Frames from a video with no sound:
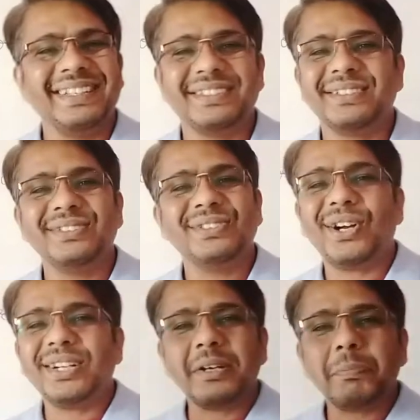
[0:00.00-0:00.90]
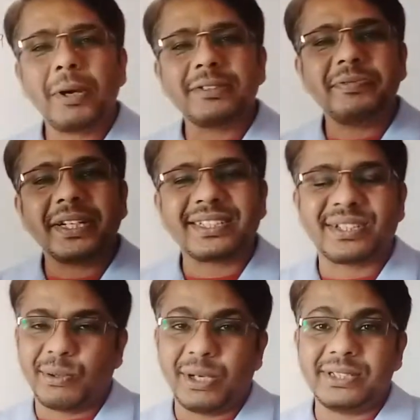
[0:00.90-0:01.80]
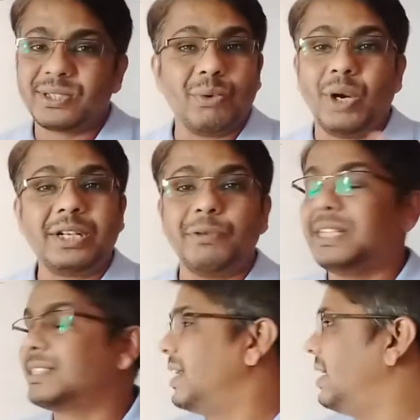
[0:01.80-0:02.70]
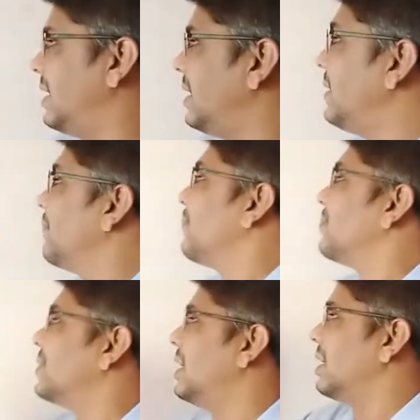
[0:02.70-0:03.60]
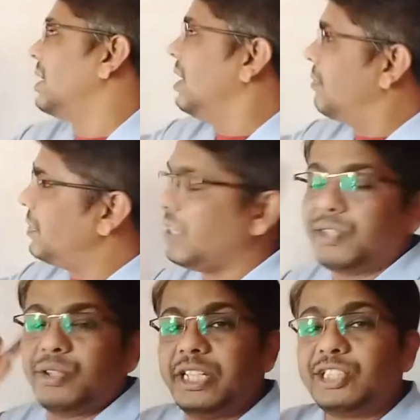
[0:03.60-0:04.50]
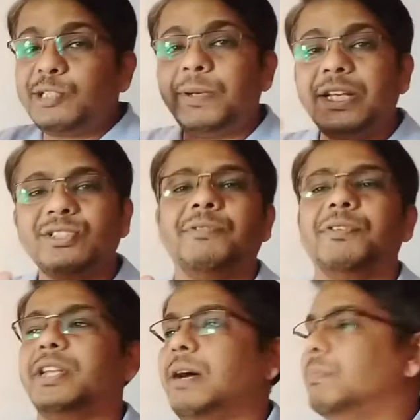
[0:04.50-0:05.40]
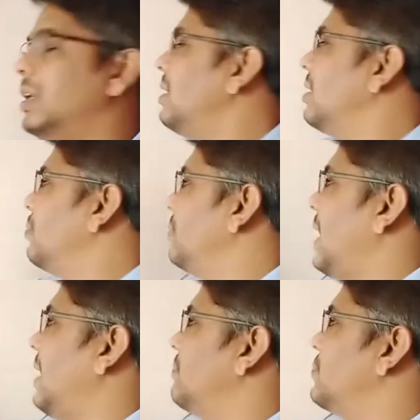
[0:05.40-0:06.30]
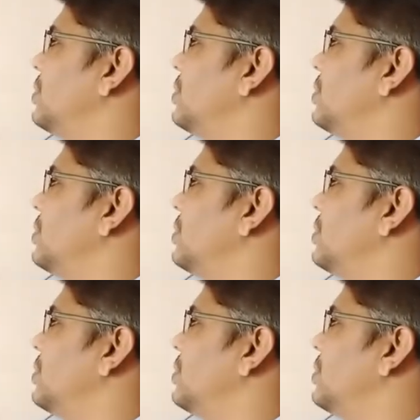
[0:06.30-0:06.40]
it is not a perfect square. So what we say, that if in the units place of a number we